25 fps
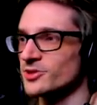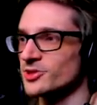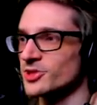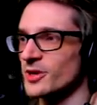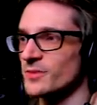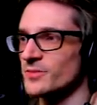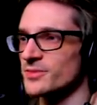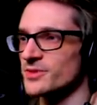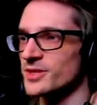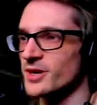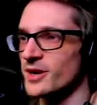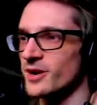
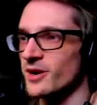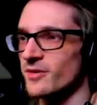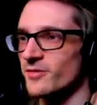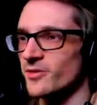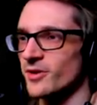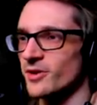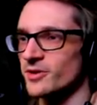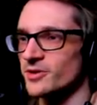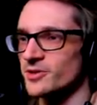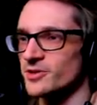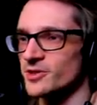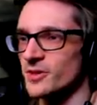jump scare of
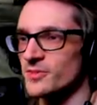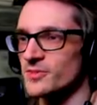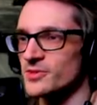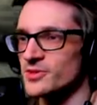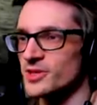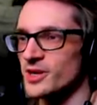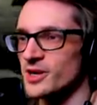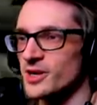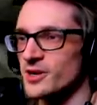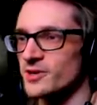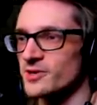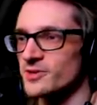all jump
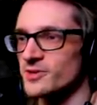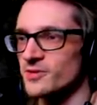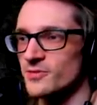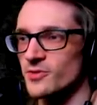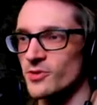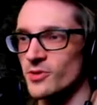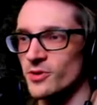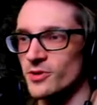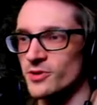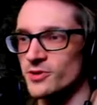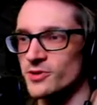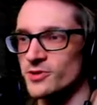scares, of
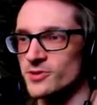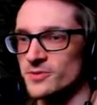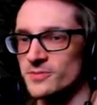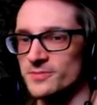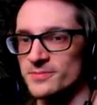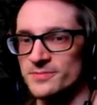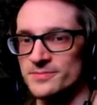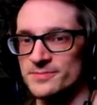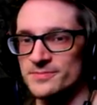course.